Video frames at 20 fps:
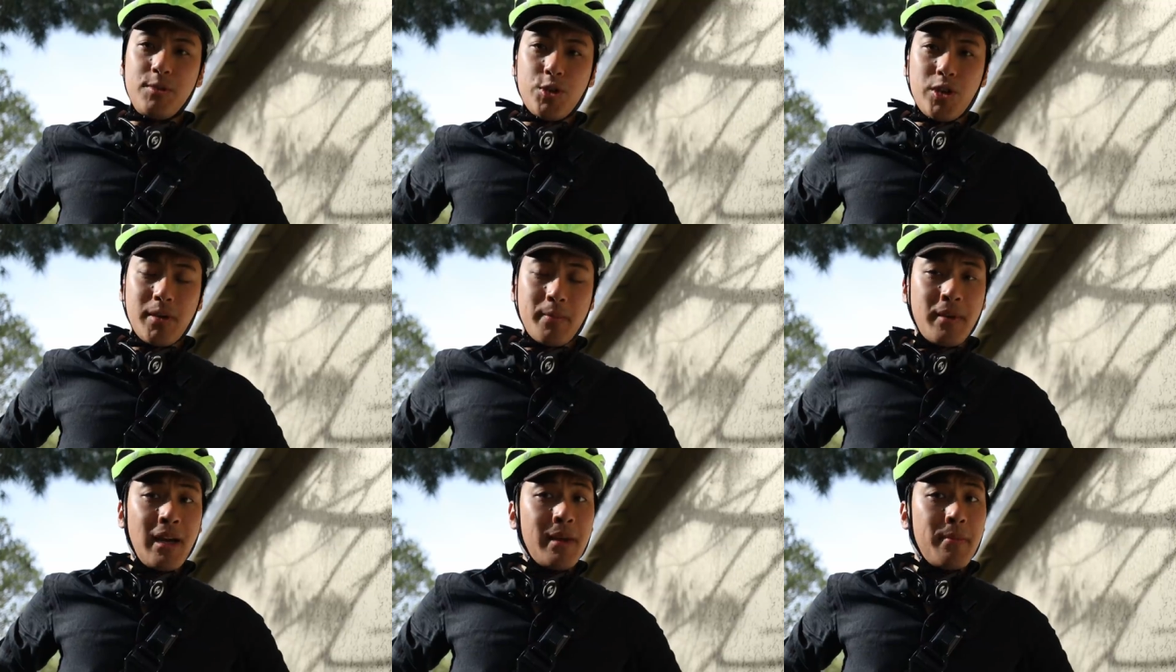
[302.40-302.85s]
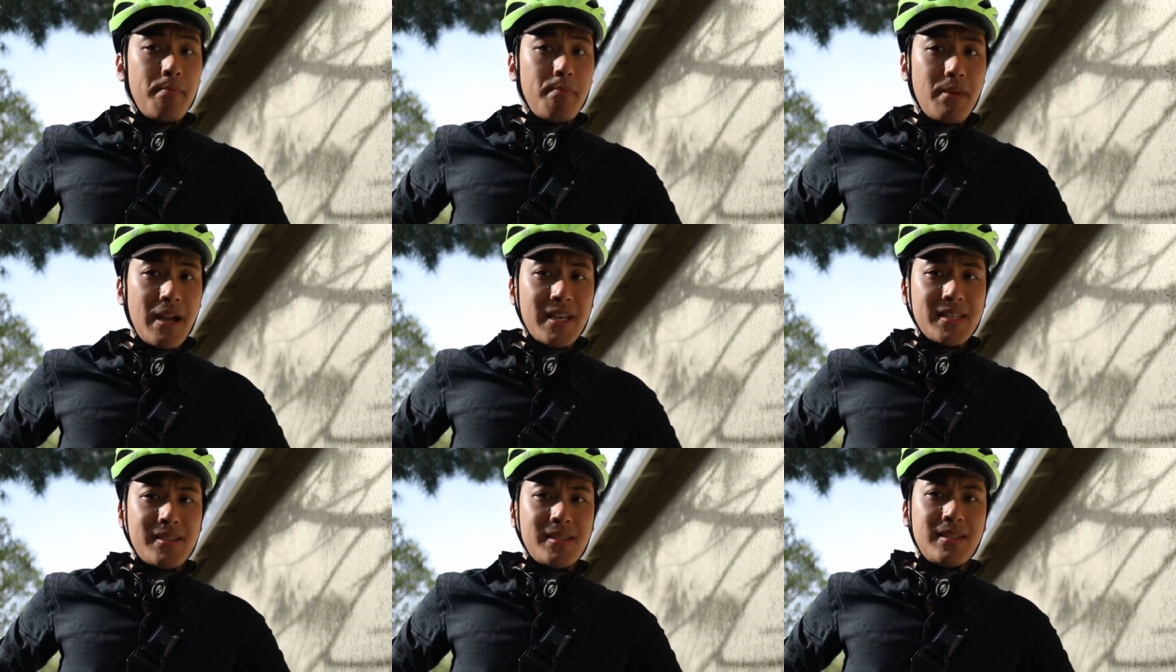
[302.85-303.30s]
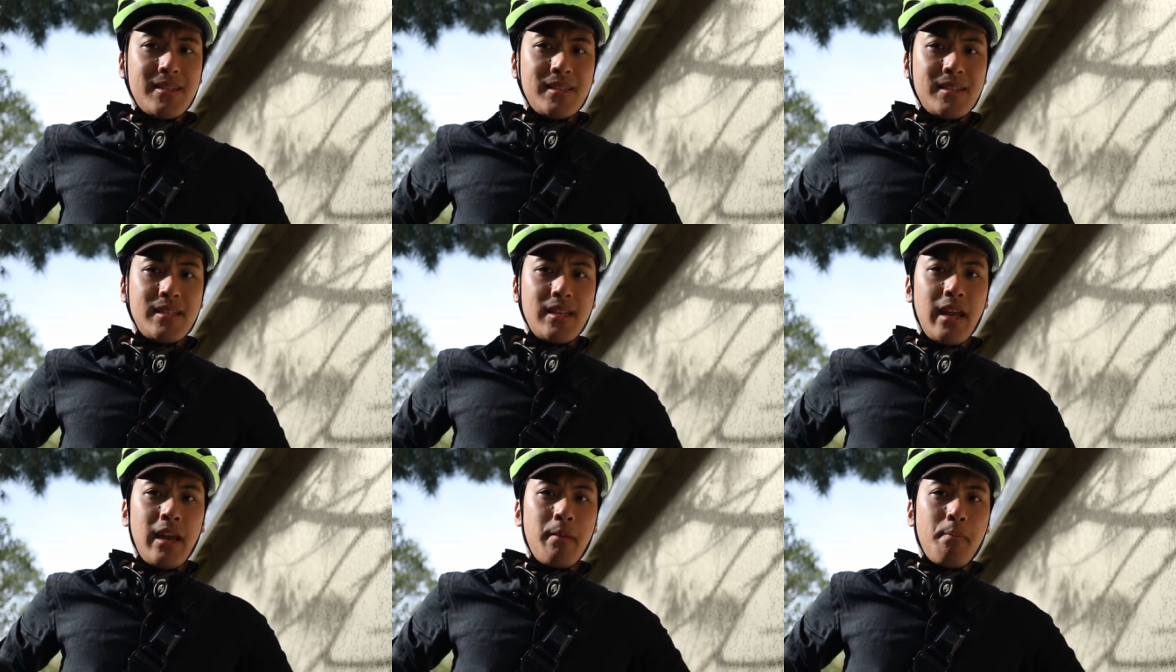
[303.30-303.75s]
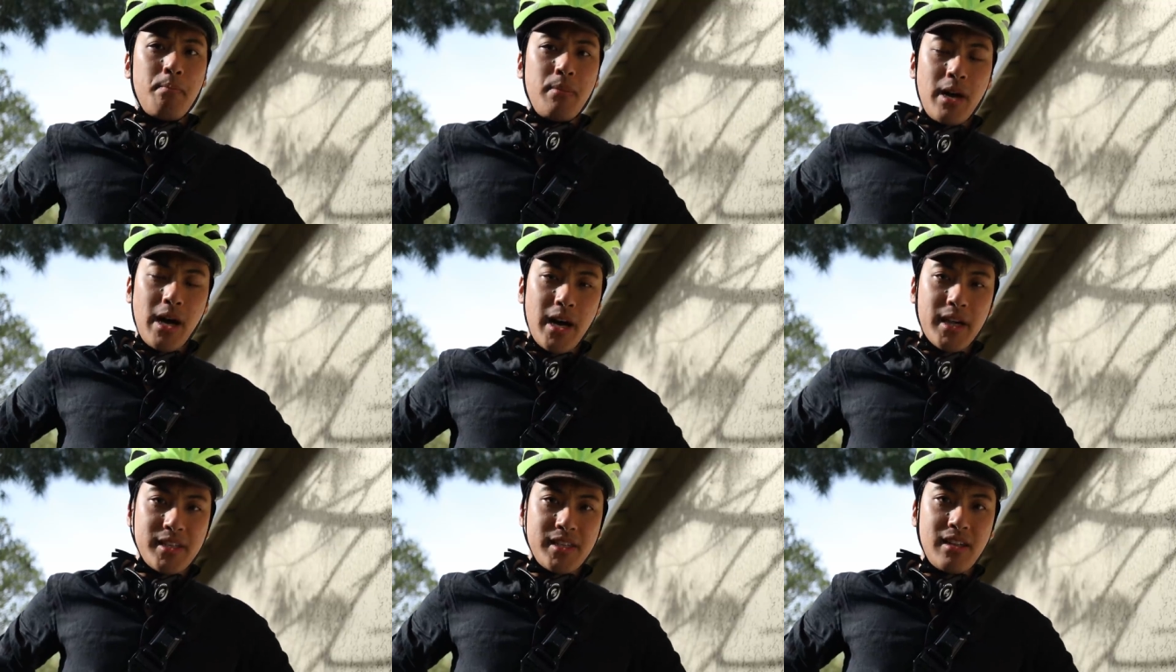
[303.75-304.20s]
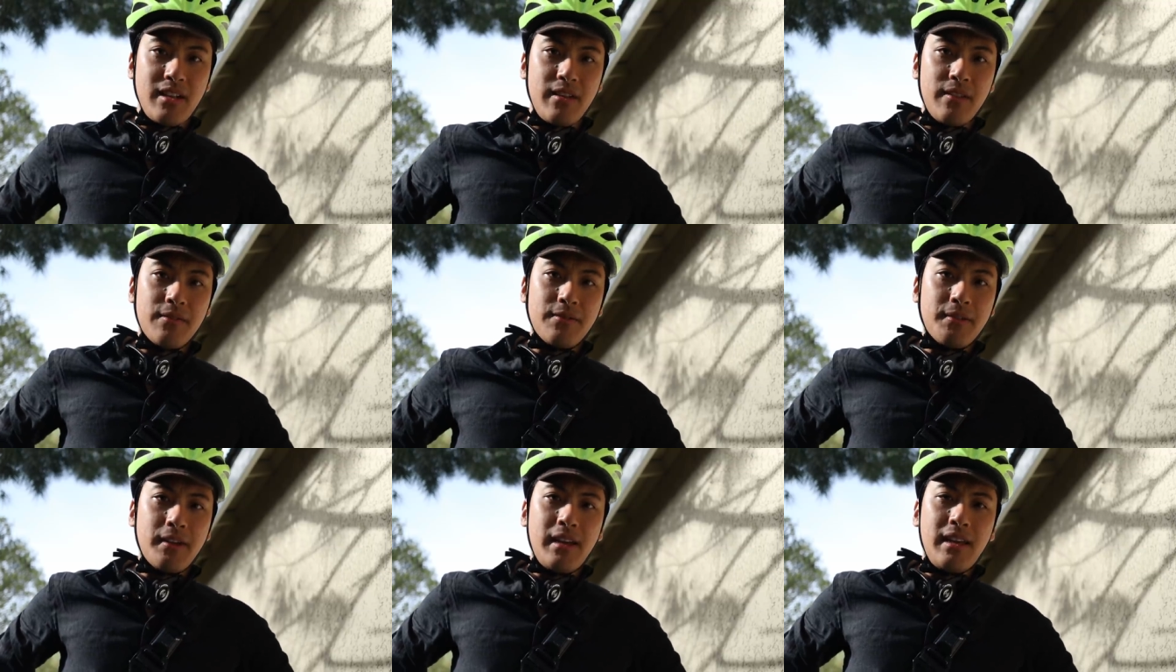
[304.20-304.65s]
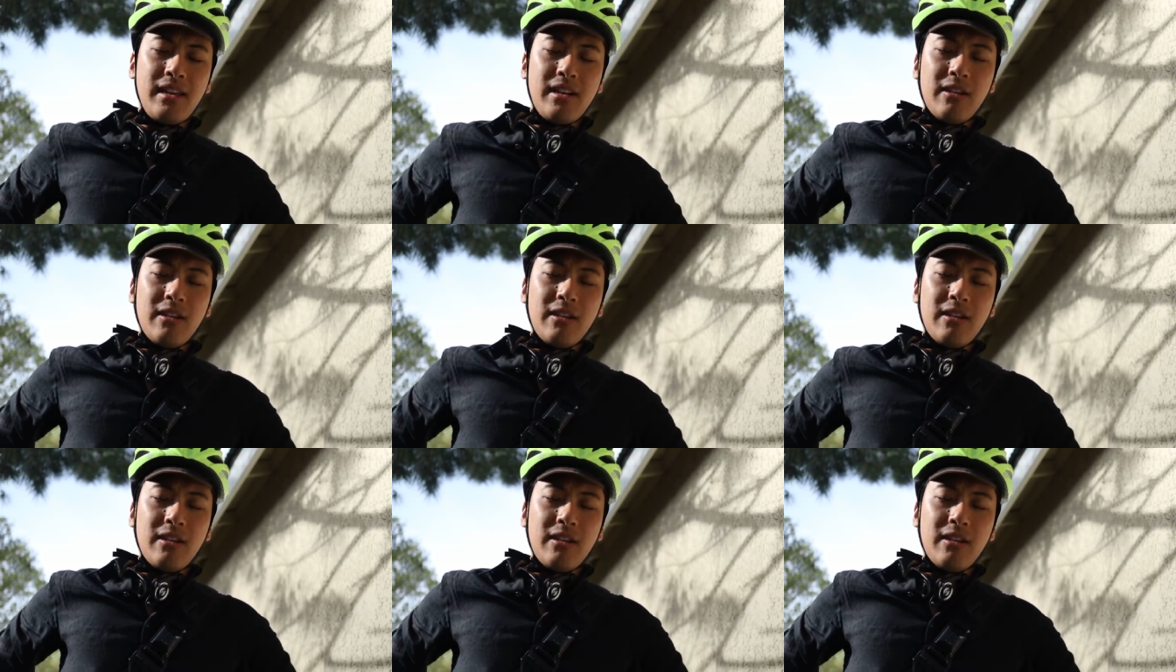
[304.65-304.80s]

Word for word: doing my best to stay positive.